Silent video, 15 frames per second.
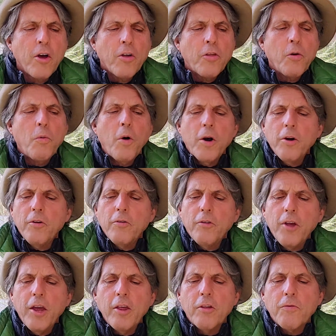the one who
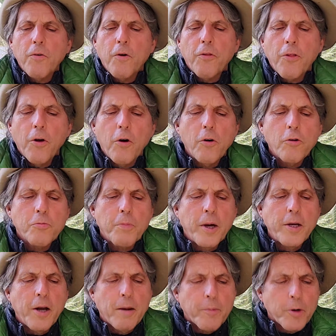leads forth the host by
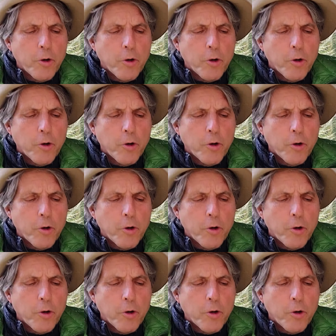number,